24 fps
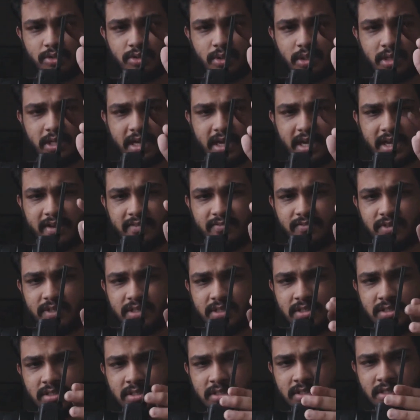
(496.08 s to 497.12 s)
usually
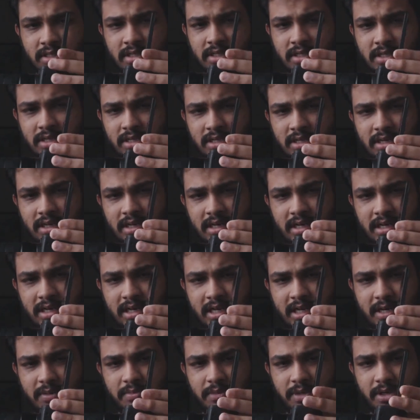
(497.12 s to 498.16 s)
have this.
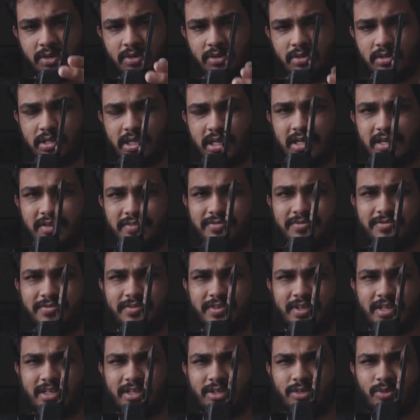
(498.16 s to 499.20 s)
Let me know that
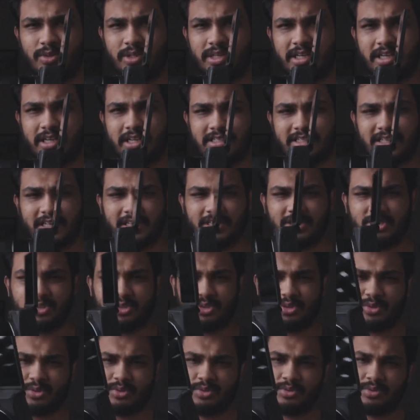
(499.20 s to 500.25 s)
if you think it's
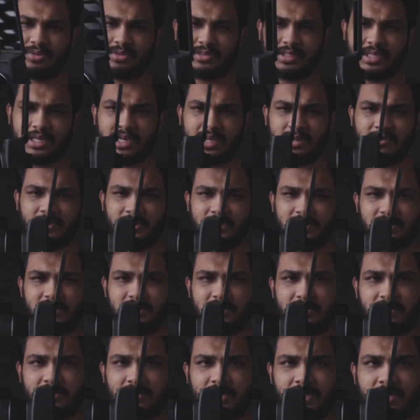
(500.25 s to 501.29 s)
an issue that I
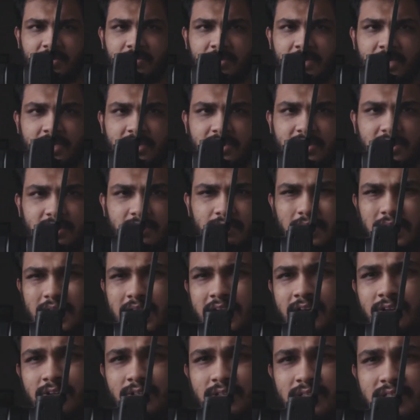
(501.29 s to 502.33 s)
must replace
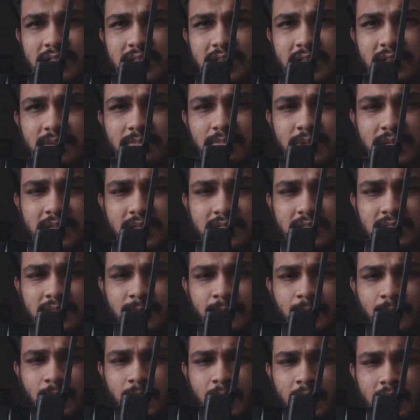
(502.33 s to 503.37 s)
it, but I don't think,
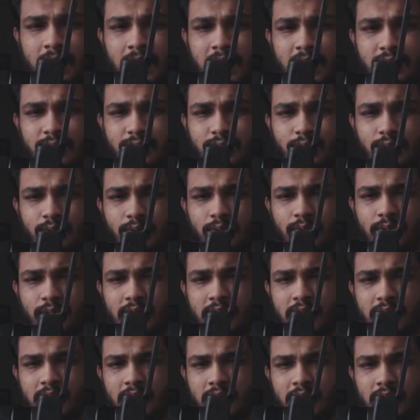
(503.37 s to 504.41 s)
because I
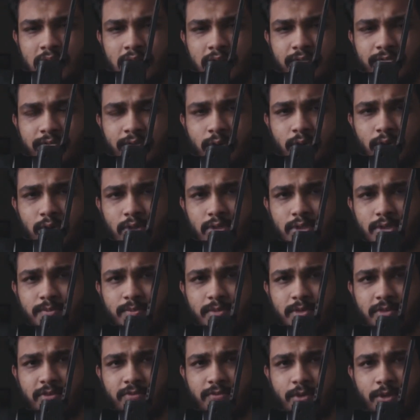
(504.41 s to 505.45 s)
saw
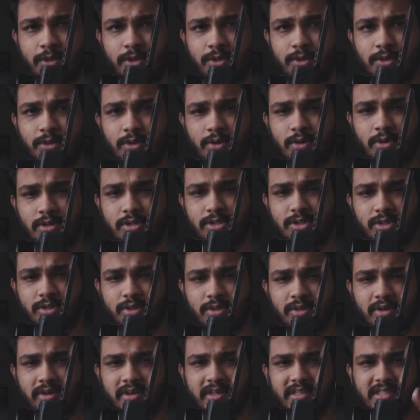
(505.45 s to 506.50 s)
Frono's photo
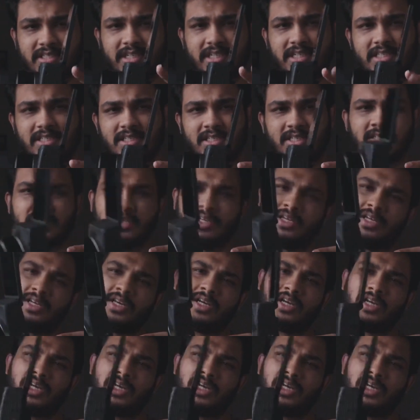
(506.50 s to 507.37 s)
also criticizing.